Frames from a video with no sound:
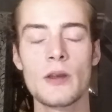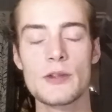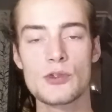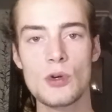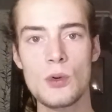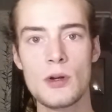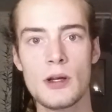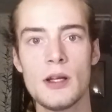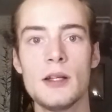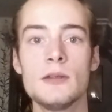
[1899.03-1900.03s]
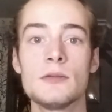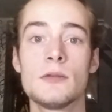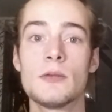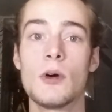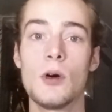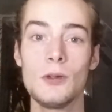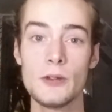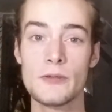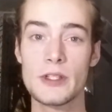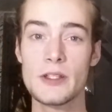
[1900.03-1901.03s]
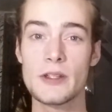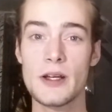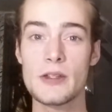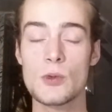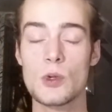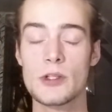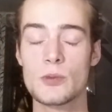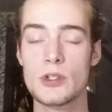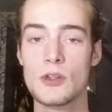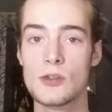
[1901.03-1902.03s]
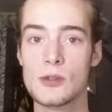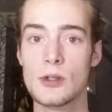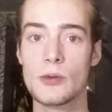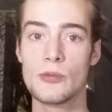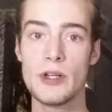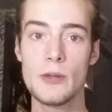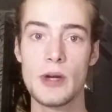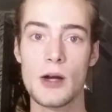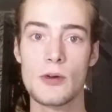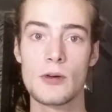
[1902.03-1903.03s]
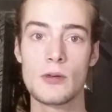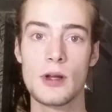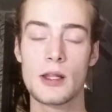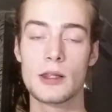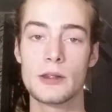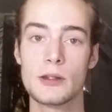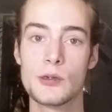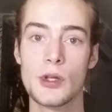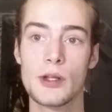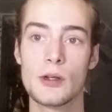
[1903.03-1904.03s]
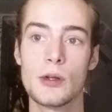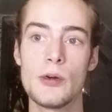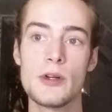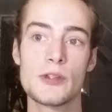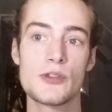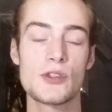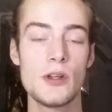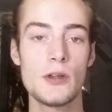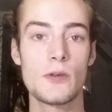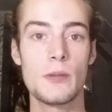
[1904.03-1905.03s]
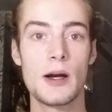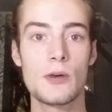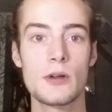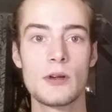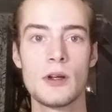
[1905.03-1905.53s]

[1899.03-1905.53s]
And so, all of these Āsavas we just read about and learned and studied about,